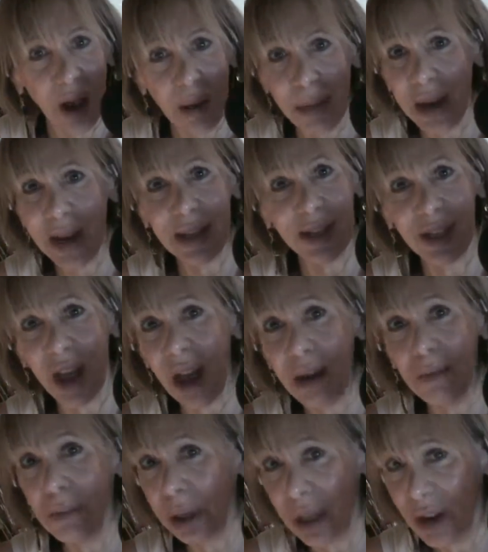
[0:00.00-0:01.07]
I mean, it's
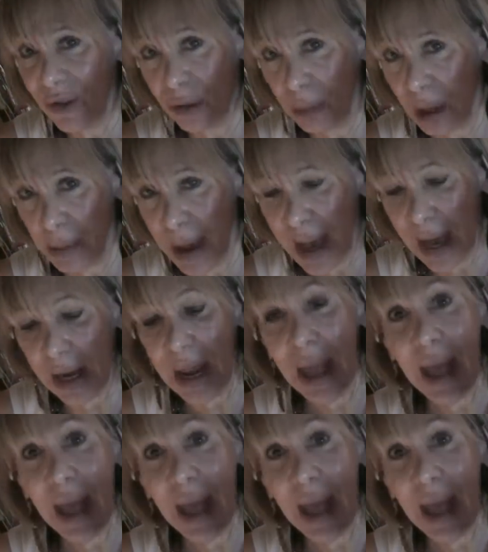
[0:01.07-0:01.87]
unbelievably bad.